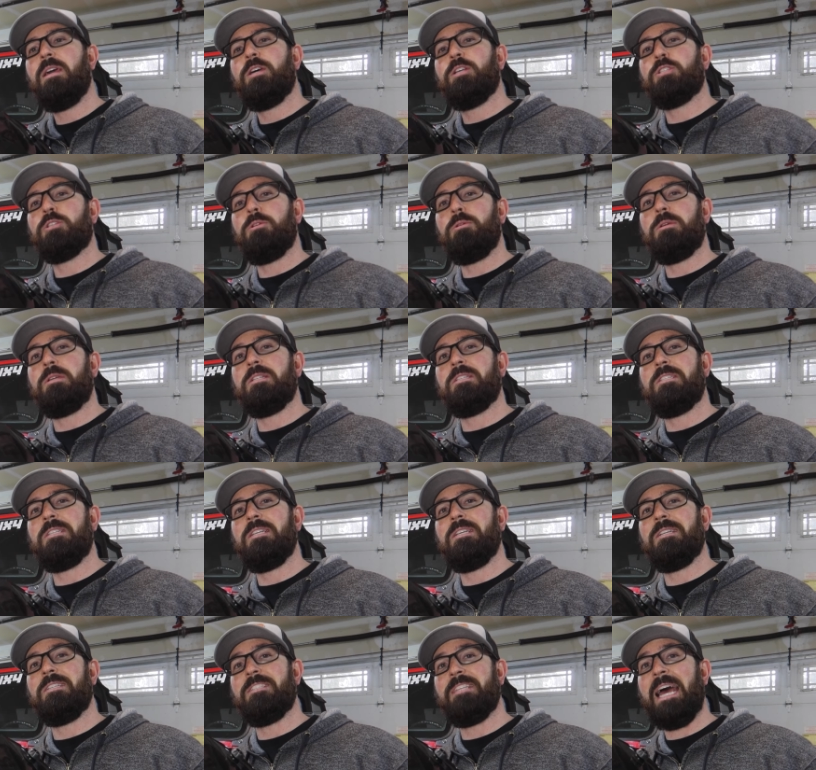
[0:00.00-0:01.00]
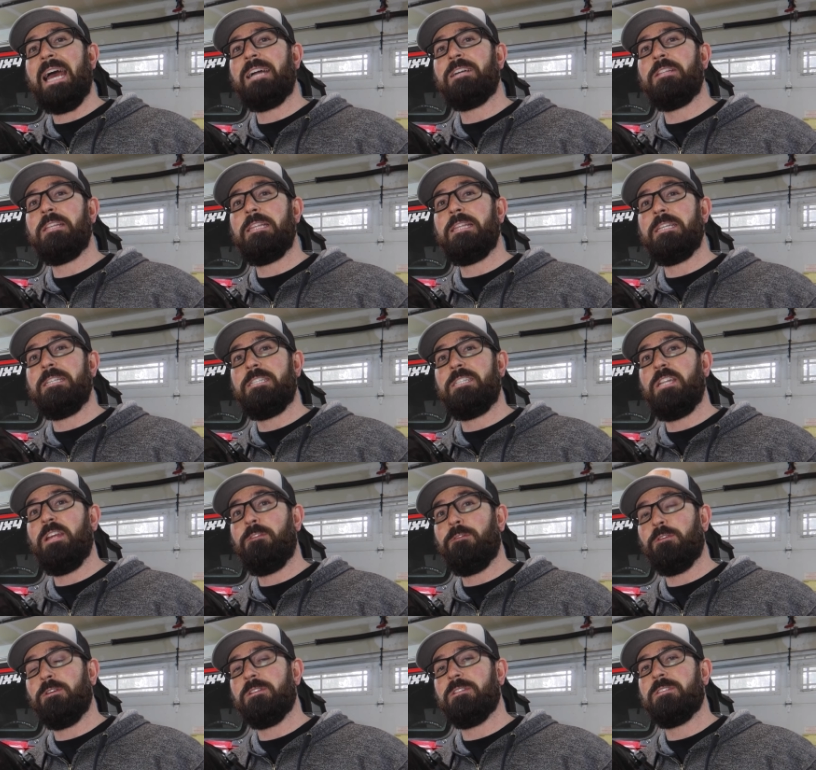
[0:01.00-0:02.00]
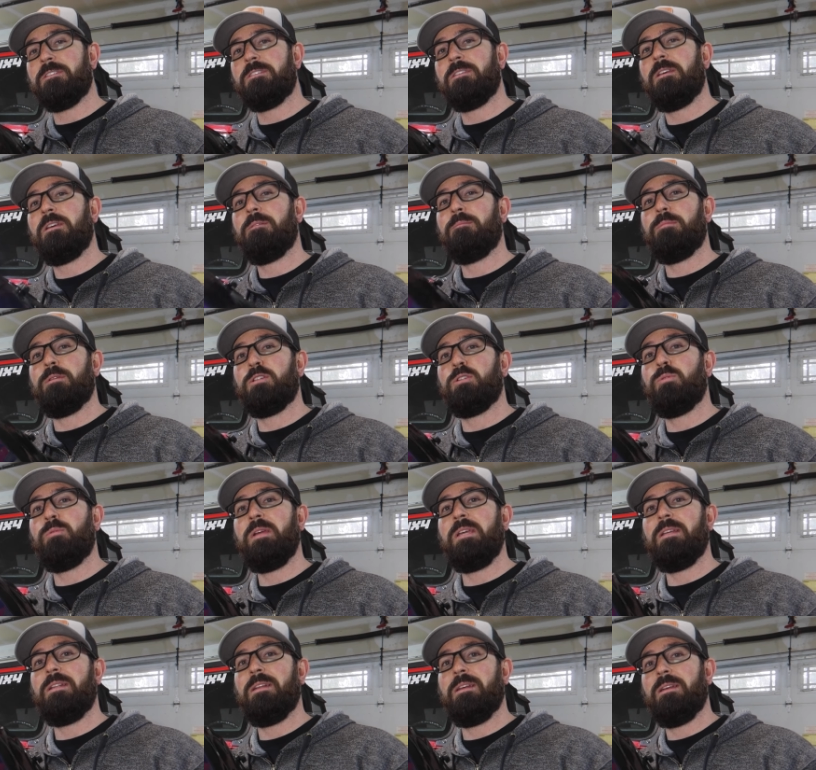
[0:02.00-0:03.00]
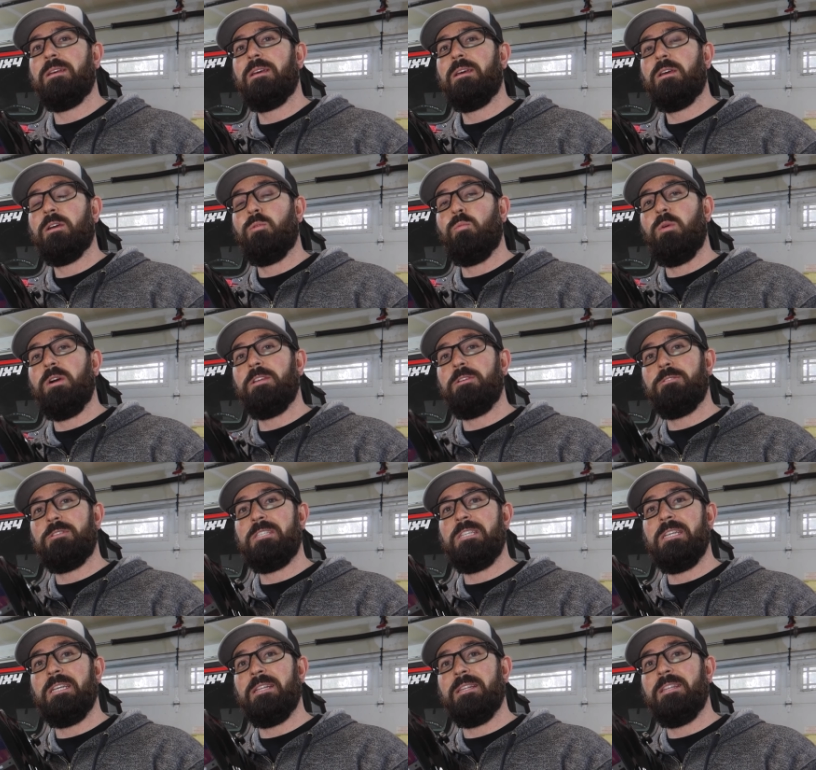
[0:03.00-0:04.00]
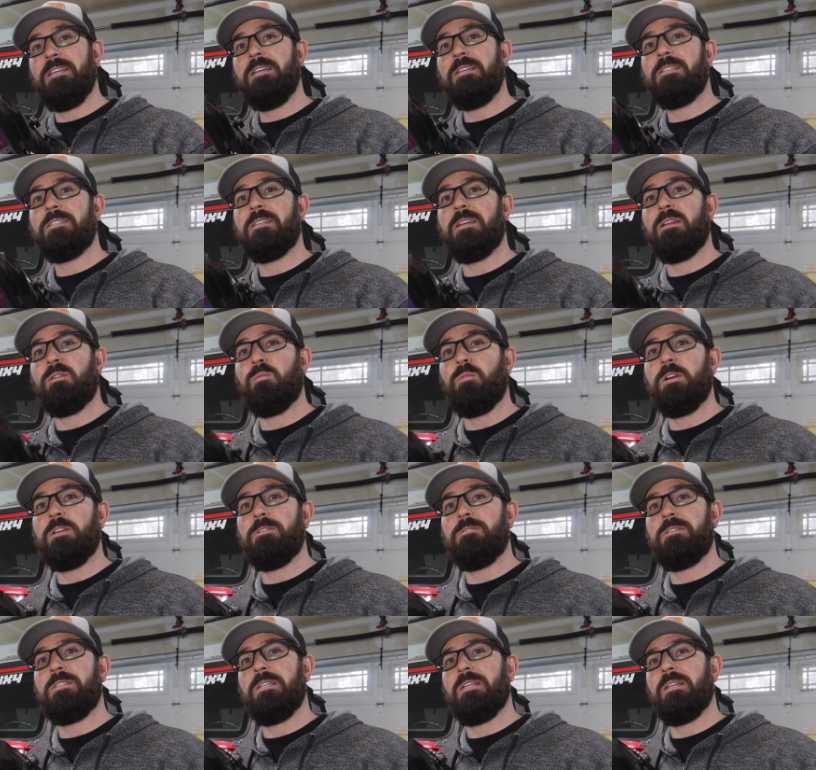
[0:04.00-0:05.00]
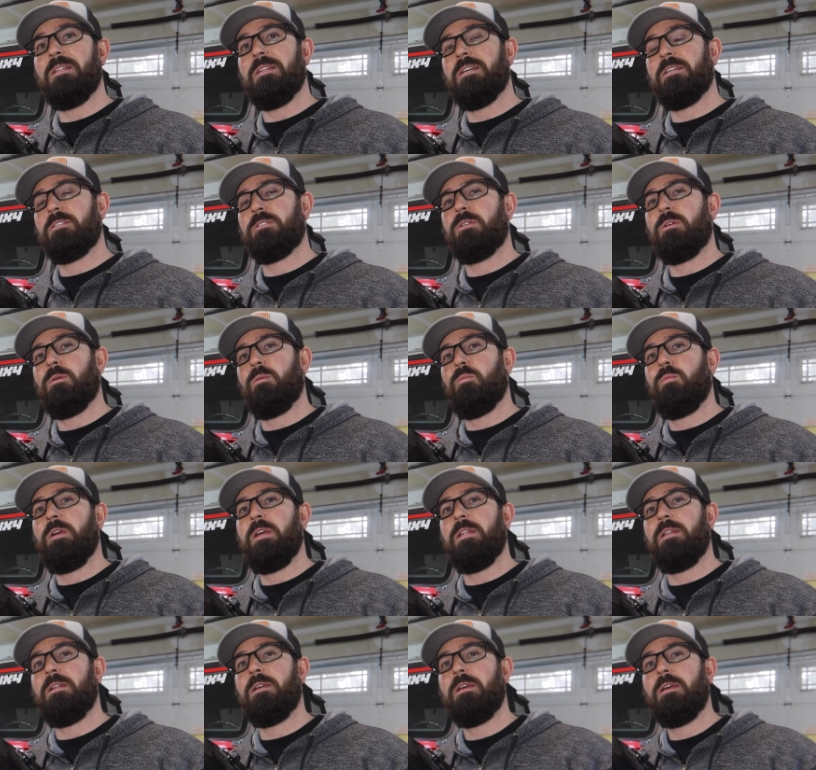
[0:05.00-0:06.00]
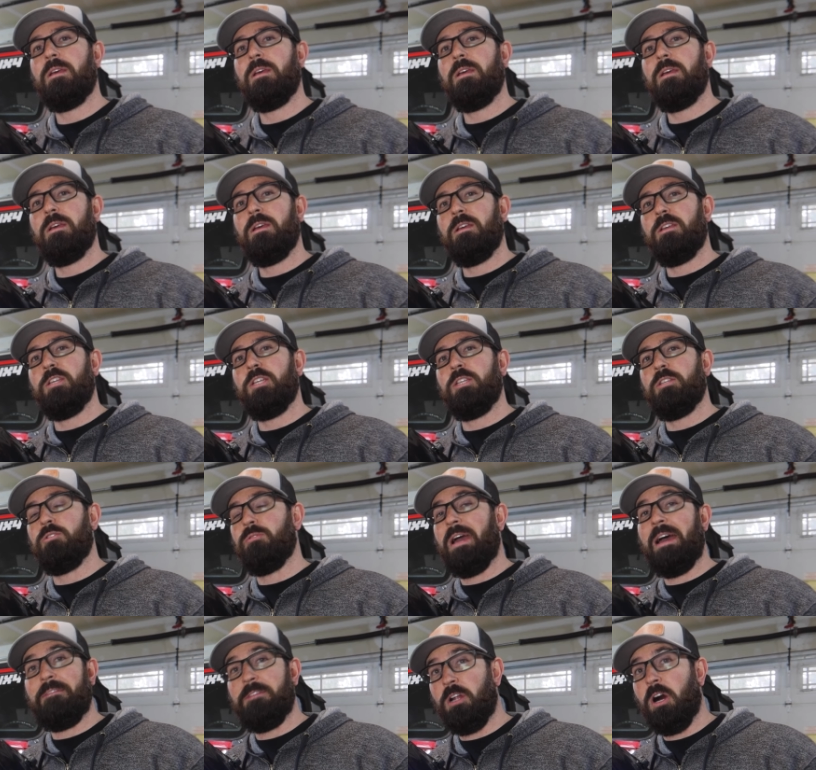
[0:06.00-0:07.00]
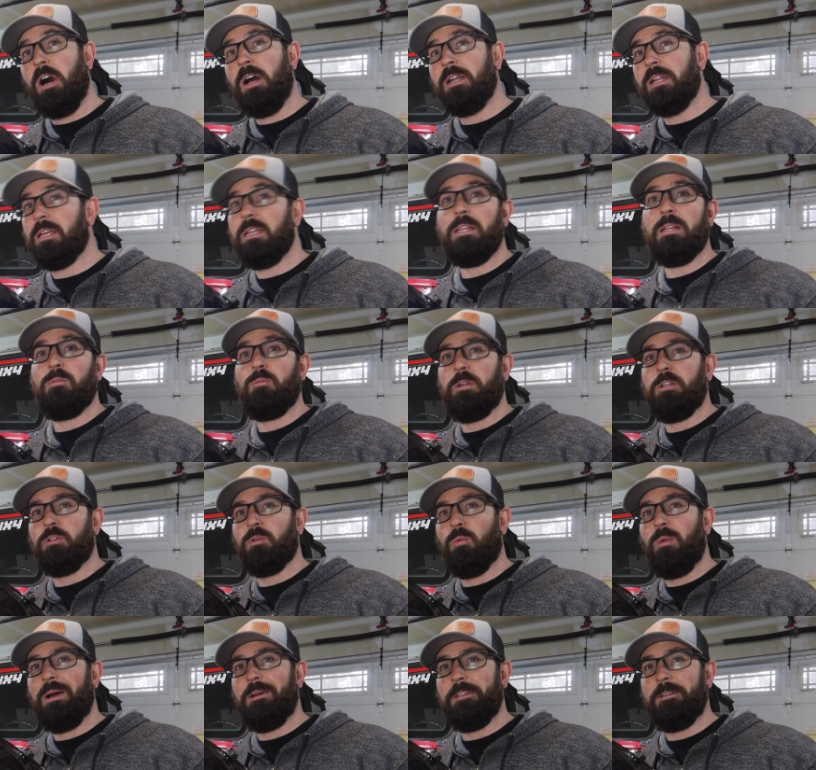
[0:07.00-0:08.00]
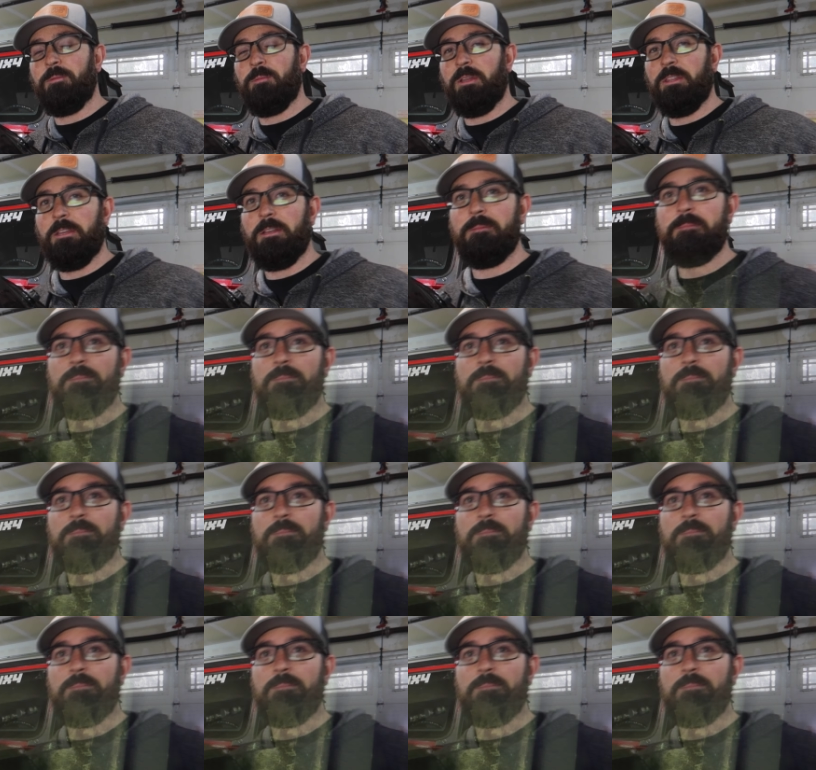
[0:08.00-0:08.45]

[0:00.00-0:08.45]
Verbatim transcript: so you can see exactly the difference between what you see in this and what you see in this when you have it on and then when you're welding with it.